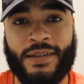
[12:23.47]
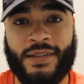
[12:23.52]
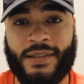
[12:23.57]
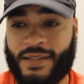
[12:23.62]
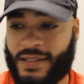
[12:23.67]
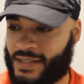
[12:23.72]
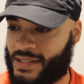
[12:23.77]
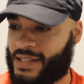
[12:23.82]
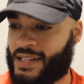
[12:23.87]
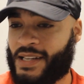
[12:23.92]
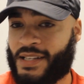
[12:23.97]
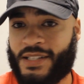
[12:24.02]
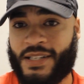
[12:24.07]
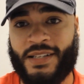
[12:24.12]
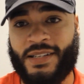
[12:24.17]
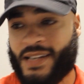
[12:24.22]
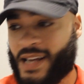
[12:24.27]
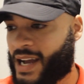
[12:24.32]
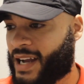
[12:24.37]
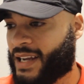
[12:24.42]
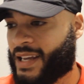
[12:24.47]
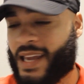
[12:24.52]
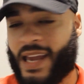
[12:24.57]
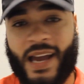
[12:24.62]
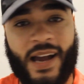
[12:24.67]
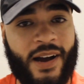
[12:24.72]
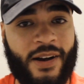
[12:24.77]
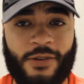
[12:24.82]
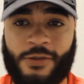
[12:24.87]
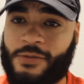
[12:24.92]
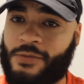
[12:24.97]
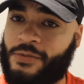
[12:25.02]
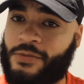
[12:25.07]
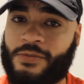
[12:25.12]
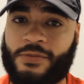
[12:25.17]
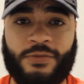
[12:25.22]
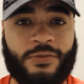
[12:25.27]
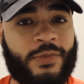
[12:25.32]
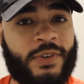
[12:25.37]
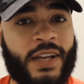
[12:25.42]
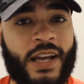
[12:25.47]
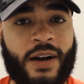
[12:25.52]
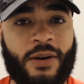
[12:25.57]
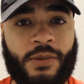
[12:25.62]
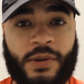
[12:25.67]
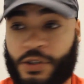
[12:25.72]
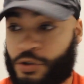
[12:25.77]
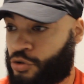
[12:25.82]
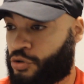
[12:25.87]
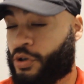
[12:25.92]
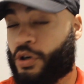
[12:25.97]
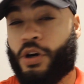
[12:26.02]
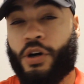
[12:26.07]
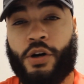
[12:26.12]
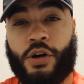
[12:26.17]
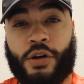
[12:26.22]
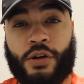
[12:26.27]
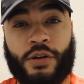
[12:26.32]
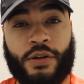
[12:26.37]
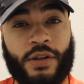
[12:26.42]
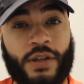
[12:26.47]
Decision, knockout? What y'all want, draw?